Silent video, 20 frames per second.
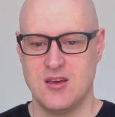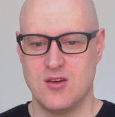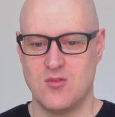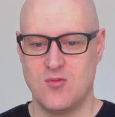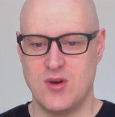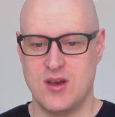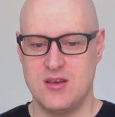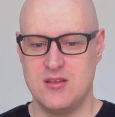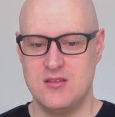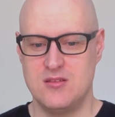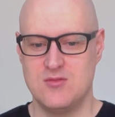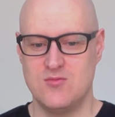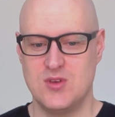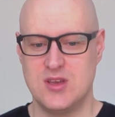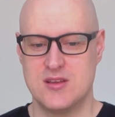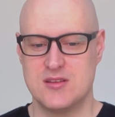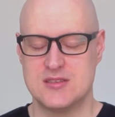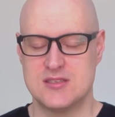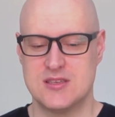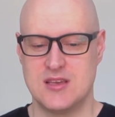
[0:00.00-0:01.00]
Well, we
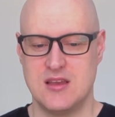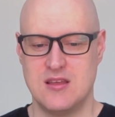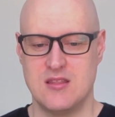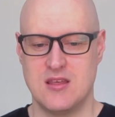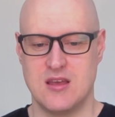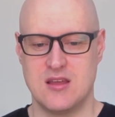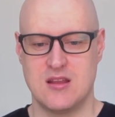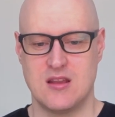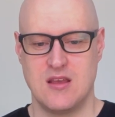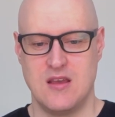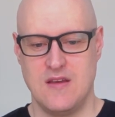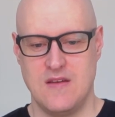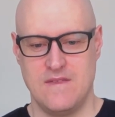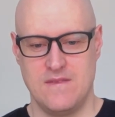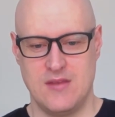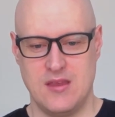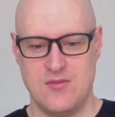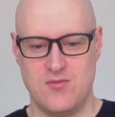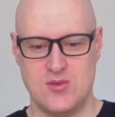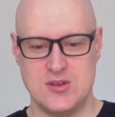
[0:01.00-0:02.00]
could say that
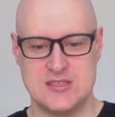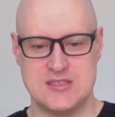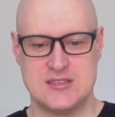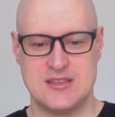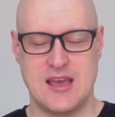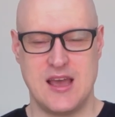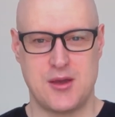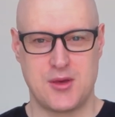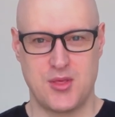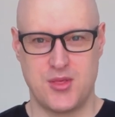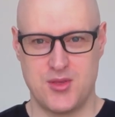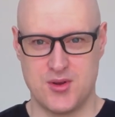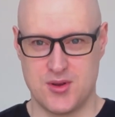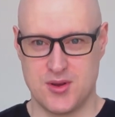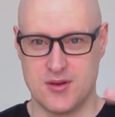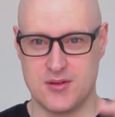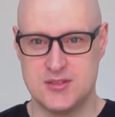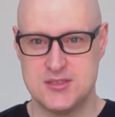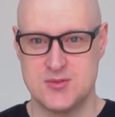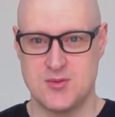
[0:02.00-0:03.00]
if we stack
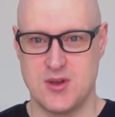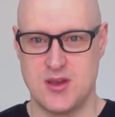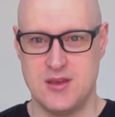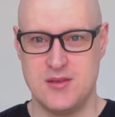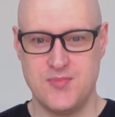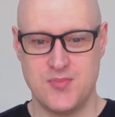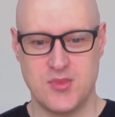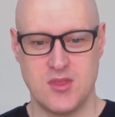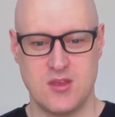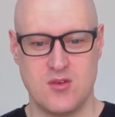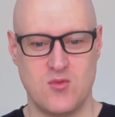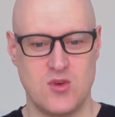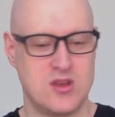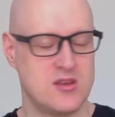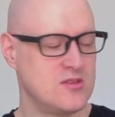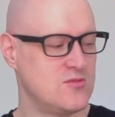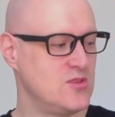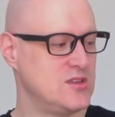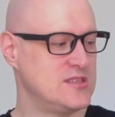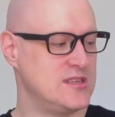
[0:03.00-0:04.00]
thirds, right,
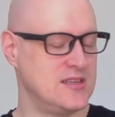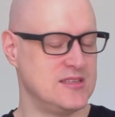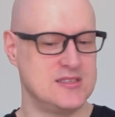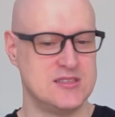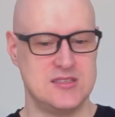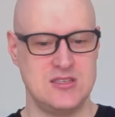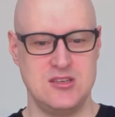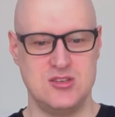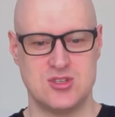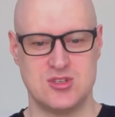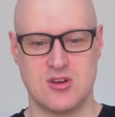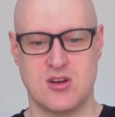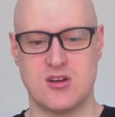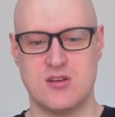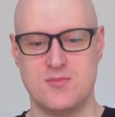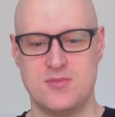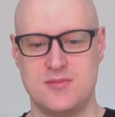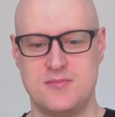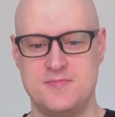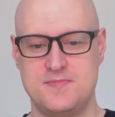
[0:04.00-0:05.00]
we say C
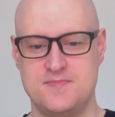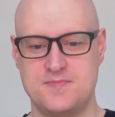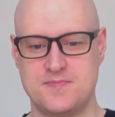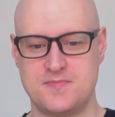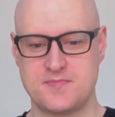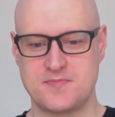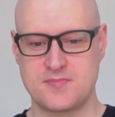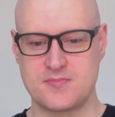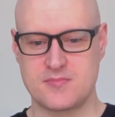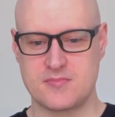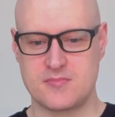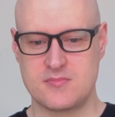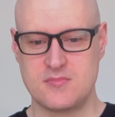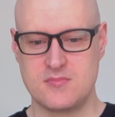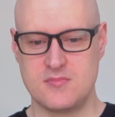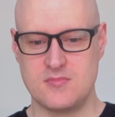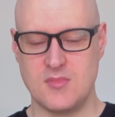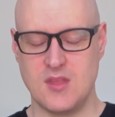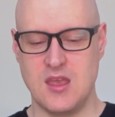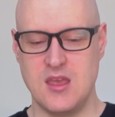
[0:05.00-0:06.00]
sharp,
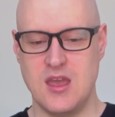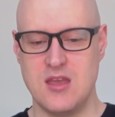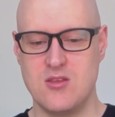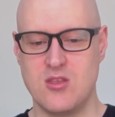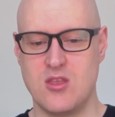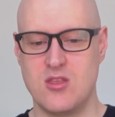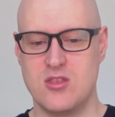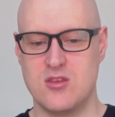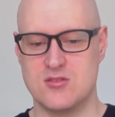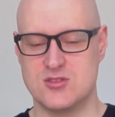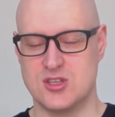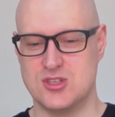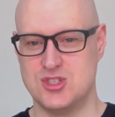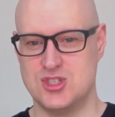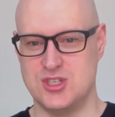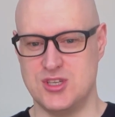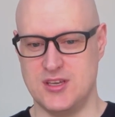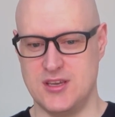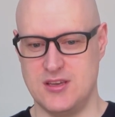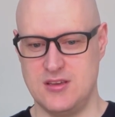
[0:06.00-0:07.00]
and then there's a
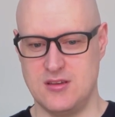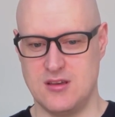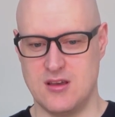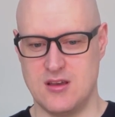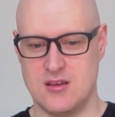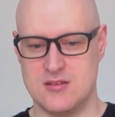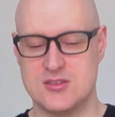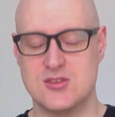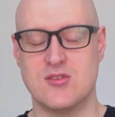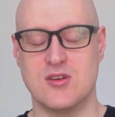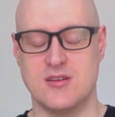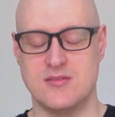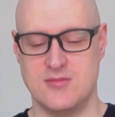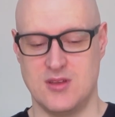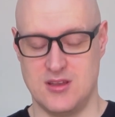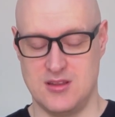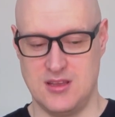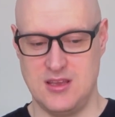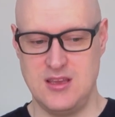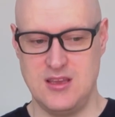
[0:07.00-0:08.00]
G,
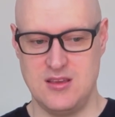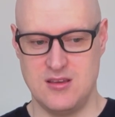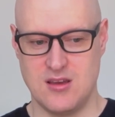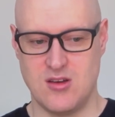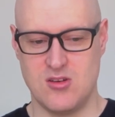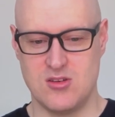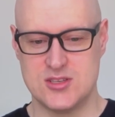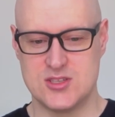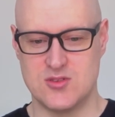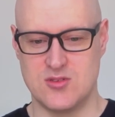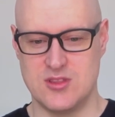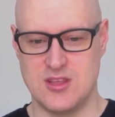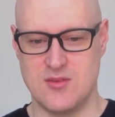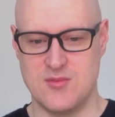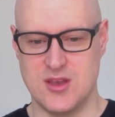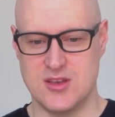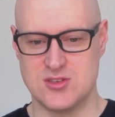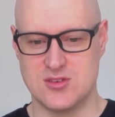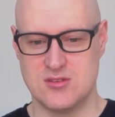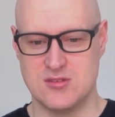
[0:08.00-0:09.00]
an E also in that
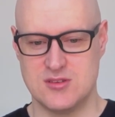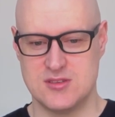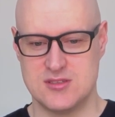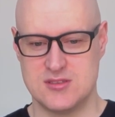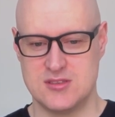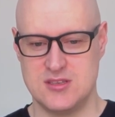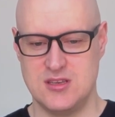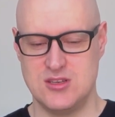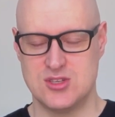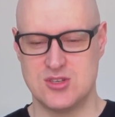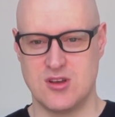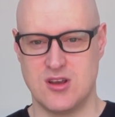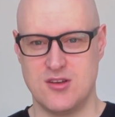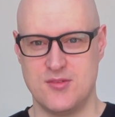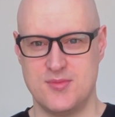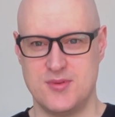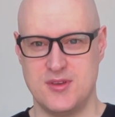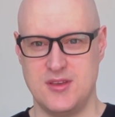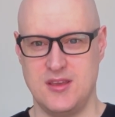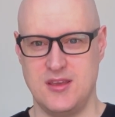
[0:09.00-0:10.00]
measure, C
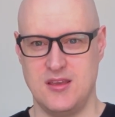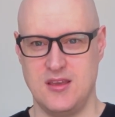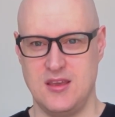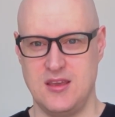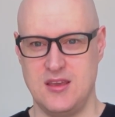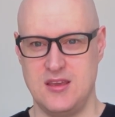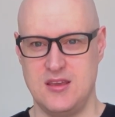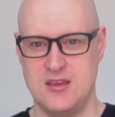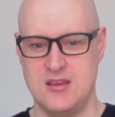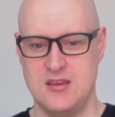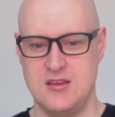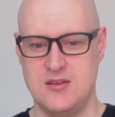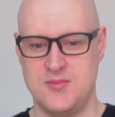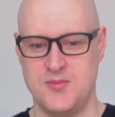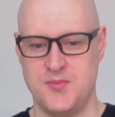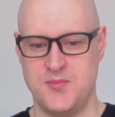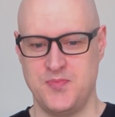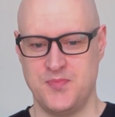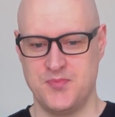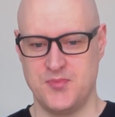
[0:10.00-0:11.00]
sharp, E,
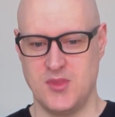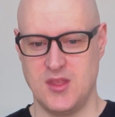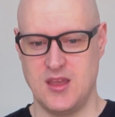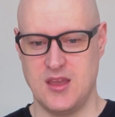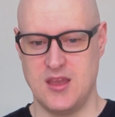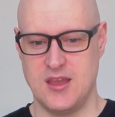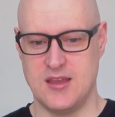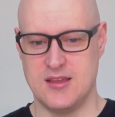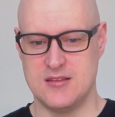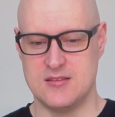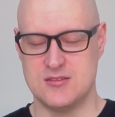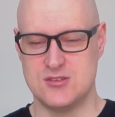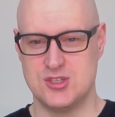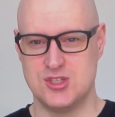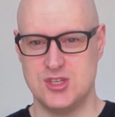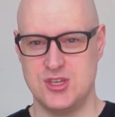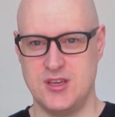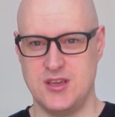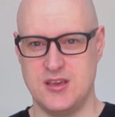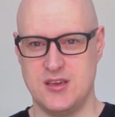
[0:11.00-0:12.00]
and
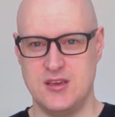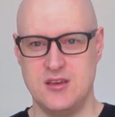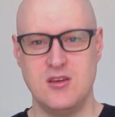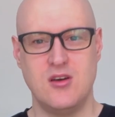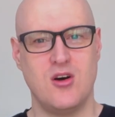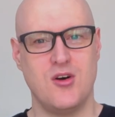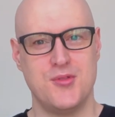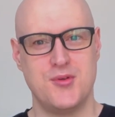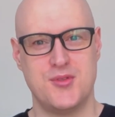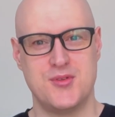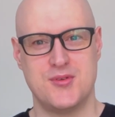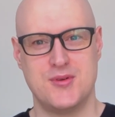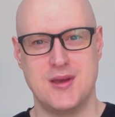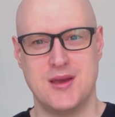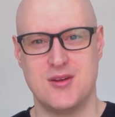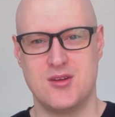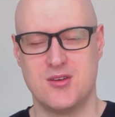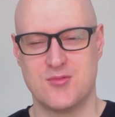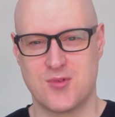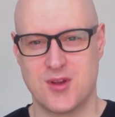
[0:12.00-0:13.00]
G, although they're
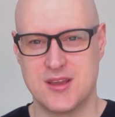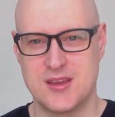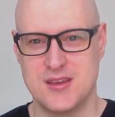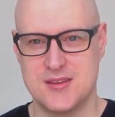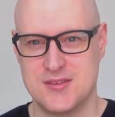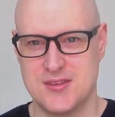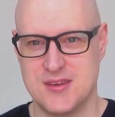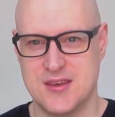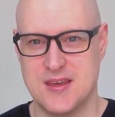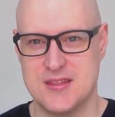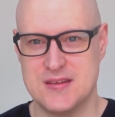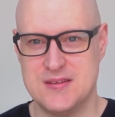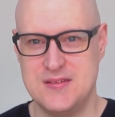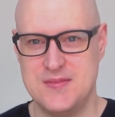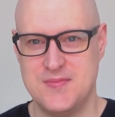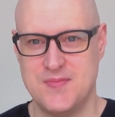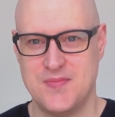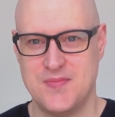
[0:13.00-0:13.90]
not all ringing together.